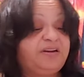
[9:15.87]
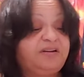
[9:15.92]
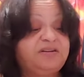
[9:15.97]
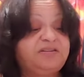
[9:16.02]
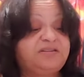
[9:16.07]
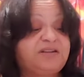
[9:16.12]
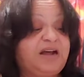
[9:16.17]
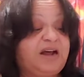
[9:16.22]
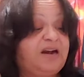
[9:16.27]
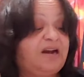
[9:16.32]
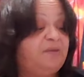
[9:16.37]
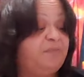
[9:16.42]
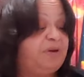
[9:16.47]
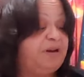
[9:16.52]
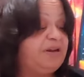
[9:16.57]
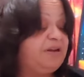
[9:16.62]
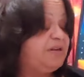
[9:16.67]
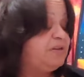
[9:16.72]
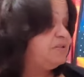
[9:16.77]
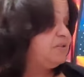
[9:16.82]
there's that. And
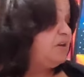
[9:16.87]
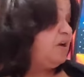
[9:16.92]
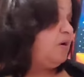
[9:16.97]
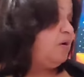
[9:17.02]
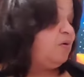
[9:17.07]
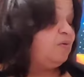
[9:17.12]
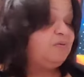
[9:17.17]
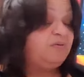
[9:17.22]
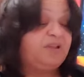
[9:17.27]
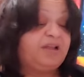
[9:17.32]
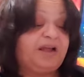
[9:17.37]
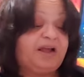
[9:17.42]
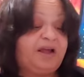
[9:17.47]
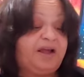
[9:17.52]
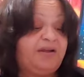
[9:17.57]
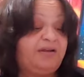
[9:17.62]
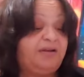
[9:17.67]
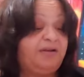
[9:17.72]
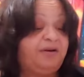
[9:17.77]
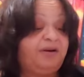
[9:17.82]
please know
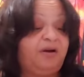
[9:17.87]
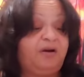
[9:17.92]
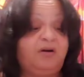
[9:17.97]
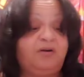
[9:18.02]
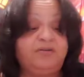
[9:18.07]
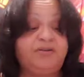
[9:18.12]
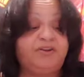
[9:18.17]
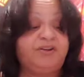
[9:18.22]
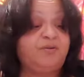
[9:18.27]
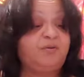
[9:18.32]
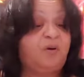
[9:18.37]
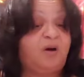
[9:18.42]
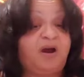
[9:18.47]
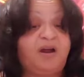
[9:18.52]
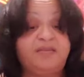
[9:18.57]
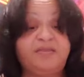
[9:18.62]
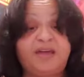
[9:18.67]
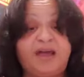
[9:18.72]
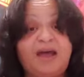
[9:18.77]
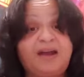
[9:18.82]
that, you know, you
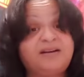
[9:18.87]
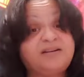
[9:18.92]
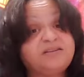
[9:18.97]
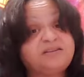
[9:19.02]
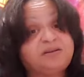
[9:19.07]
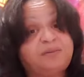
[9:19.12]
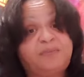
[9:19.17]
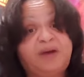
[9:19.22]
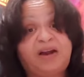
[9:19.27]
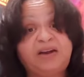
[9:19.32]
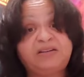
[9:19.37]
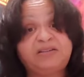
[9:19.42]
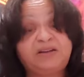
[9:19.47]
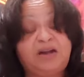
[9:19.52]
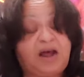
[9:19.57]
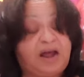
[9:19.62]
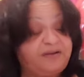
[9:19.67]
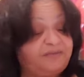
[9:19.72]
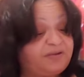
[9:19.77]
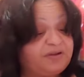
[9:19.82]
are that in somebody's
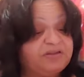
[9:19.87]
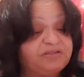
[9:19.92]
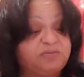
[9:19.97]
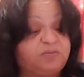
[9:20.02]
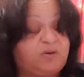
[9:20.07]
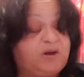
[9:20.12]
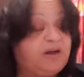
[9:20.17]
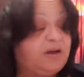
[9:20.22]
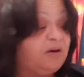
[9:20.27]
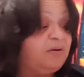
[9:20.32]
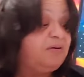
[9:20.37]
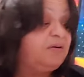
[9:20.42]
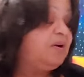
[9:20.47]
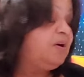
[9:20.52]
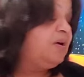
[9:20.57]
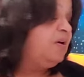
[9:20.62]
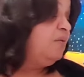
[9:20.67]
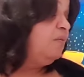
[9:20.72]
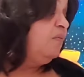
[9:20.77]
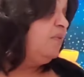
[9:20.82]
life as well.
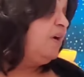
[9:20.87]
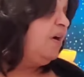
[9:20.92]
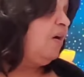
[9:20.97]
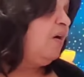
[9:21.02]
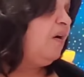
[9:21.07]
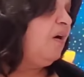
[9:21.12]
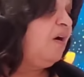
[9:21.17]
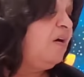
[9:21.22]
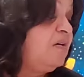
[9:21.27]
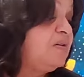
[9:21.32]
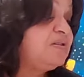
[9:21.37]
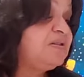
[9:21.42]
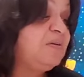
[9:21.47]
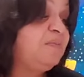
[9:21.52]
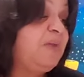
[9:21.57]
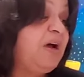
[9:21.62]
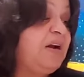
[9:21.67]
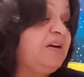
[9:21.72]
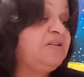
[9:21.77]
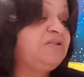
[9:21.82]
We are all
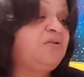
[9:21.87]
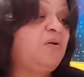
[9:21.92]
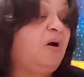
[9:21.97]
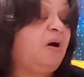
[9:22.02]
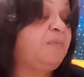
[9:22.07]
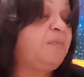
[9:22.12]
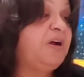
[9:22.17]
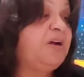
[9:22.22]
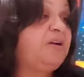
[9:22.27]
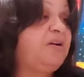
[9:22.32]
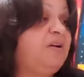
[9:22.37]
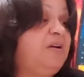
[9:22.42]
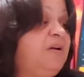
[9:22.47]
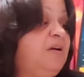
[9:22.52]
somebody's karma.